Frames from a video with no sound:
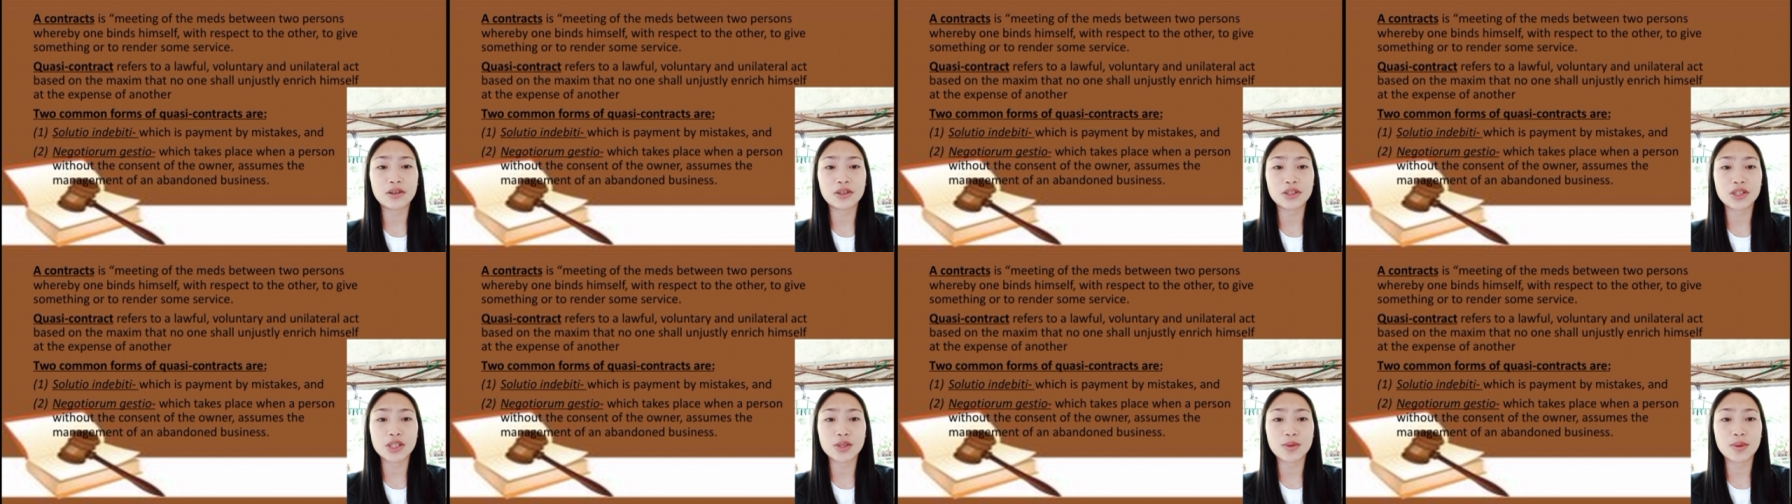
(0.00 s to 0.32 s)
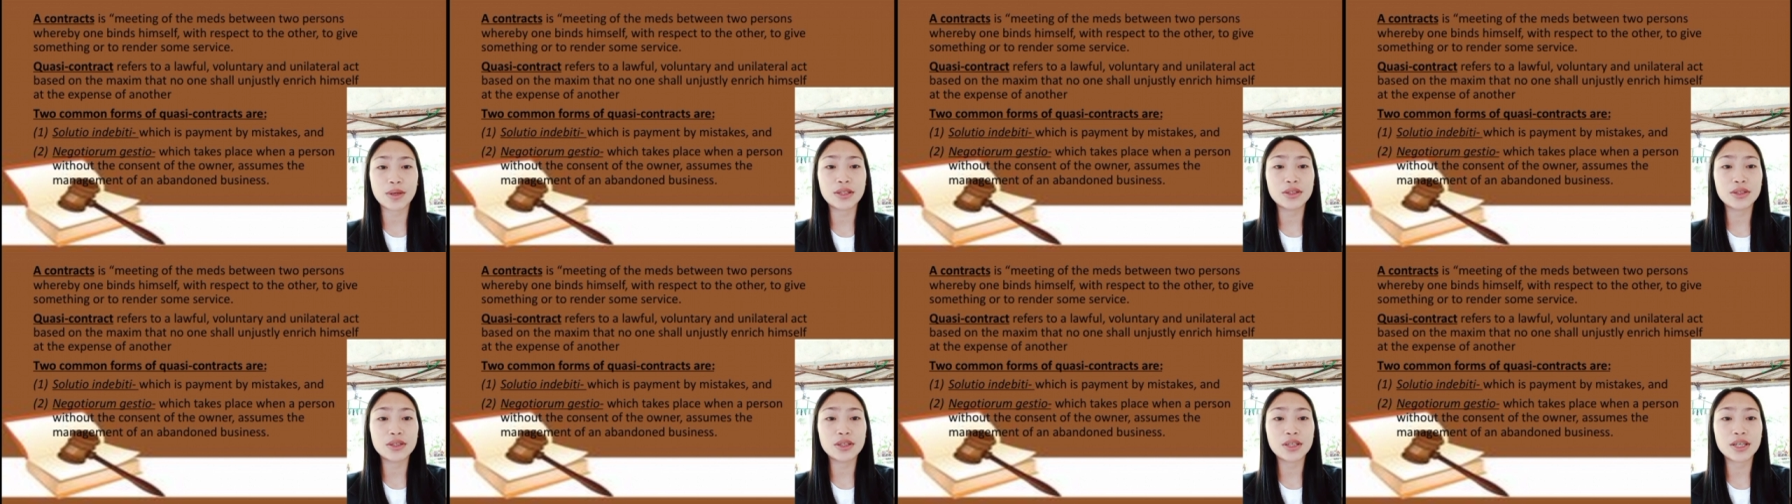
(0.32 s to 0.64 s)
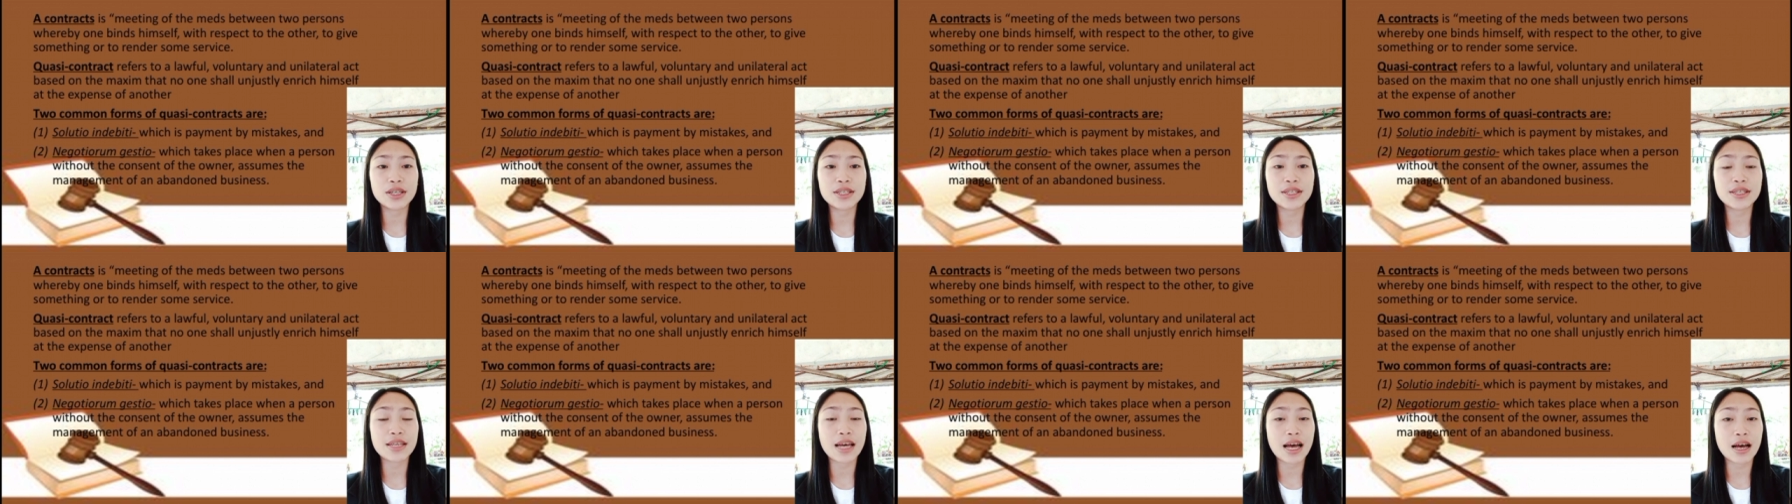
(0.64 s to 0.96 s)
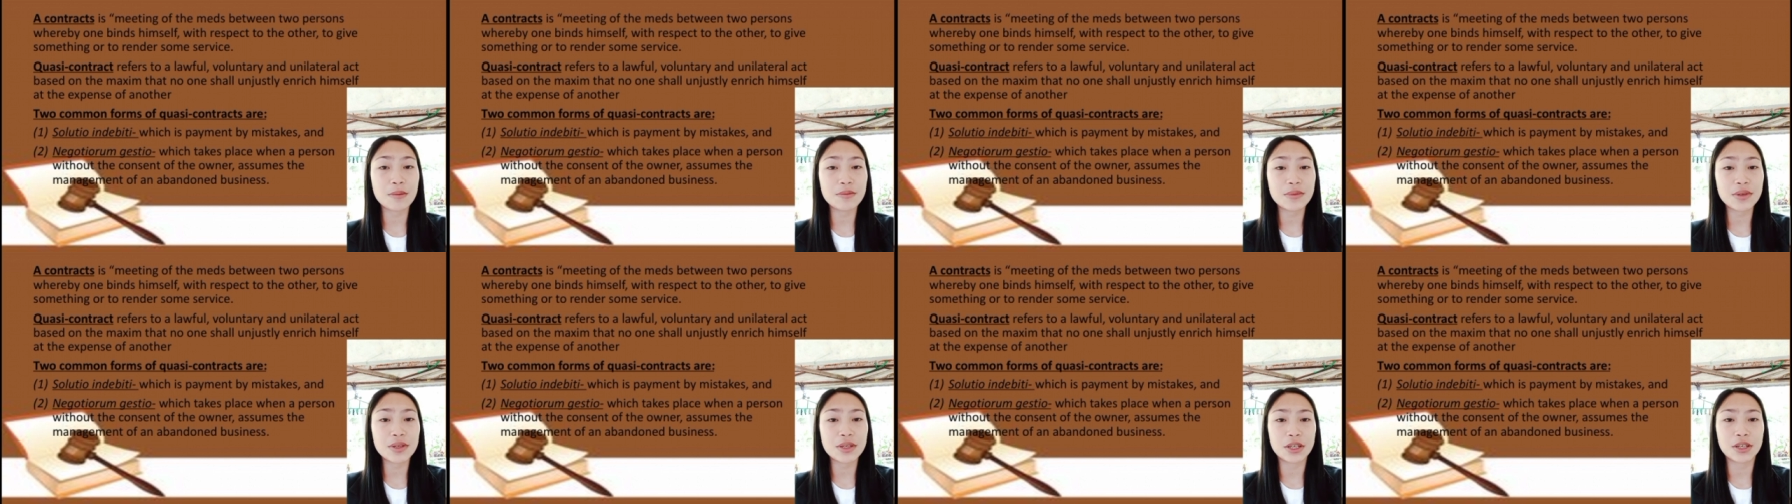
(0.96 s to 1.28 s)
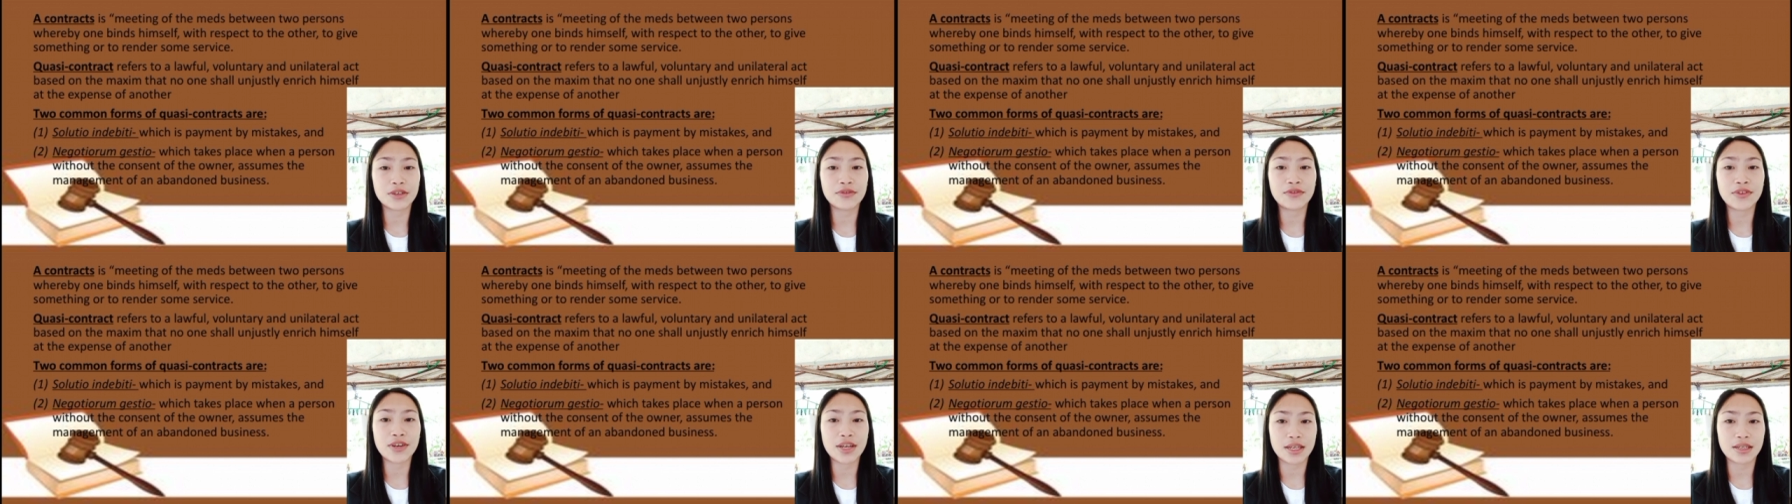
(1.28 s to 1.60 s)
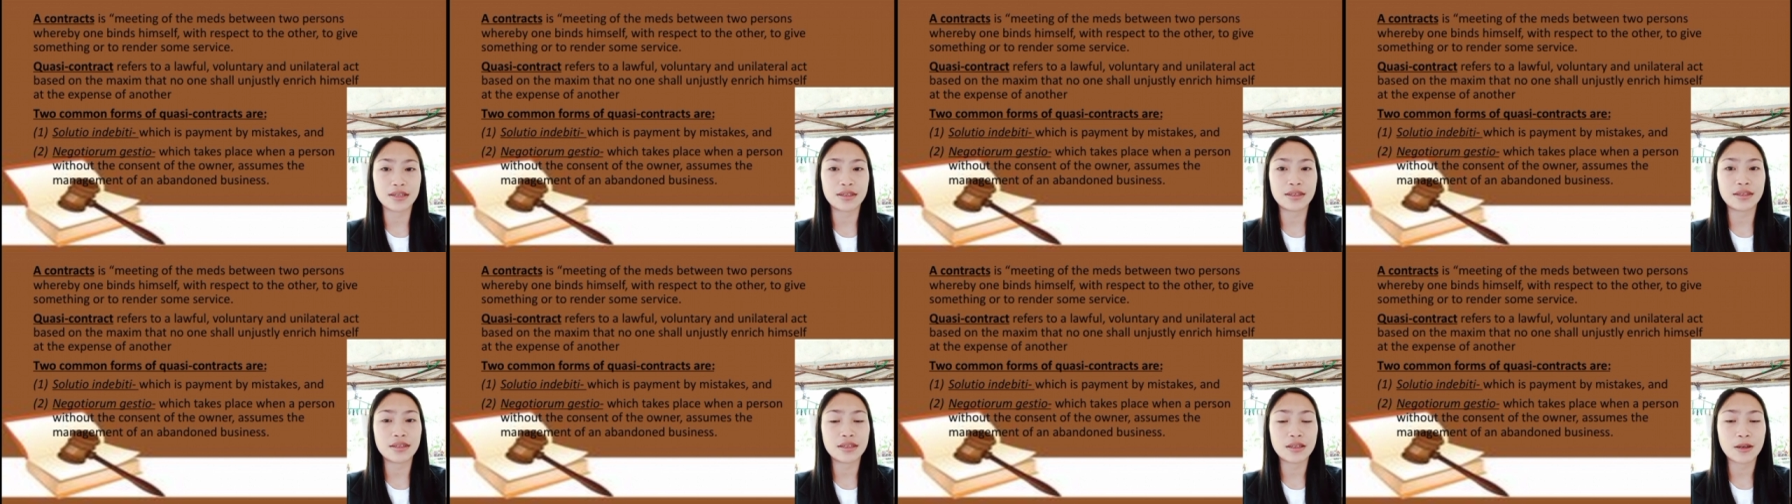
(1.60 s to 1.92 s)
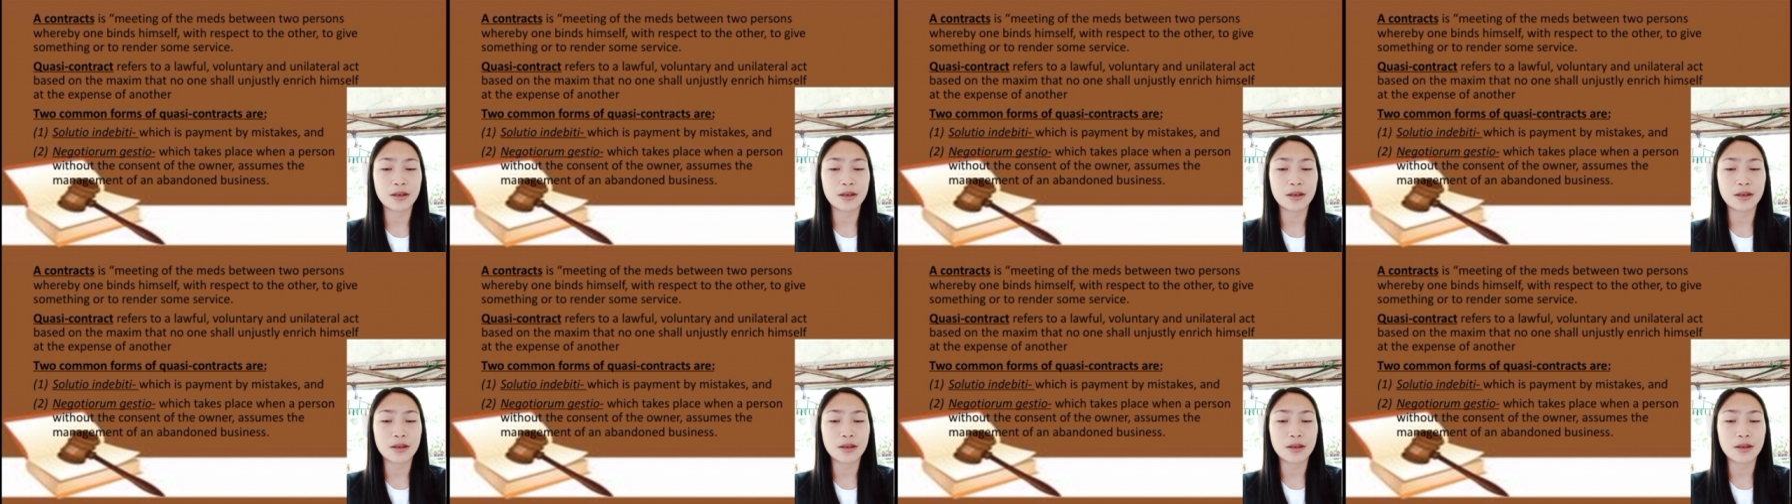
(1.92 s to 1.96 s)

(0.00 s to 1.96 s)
to render some service.